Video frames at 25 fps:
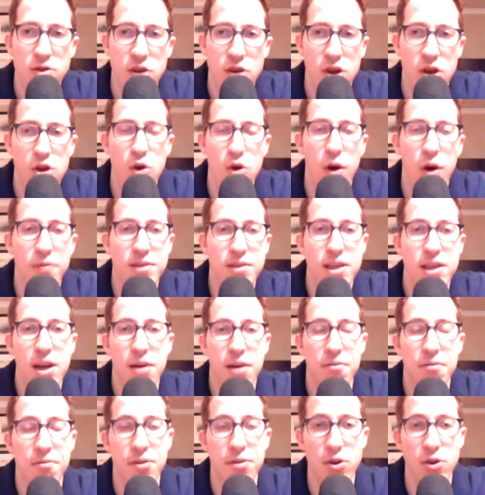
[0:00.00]
it was on UFC
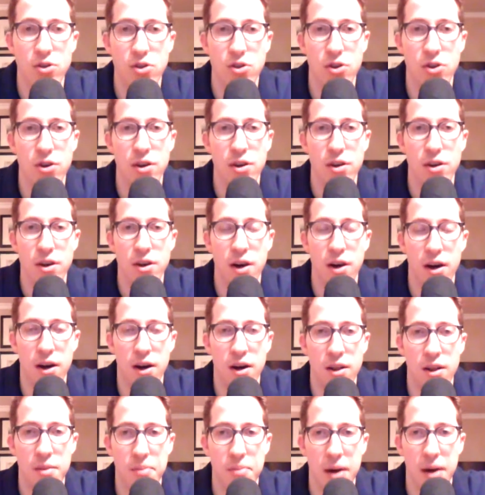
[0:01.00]
Unfiltered, the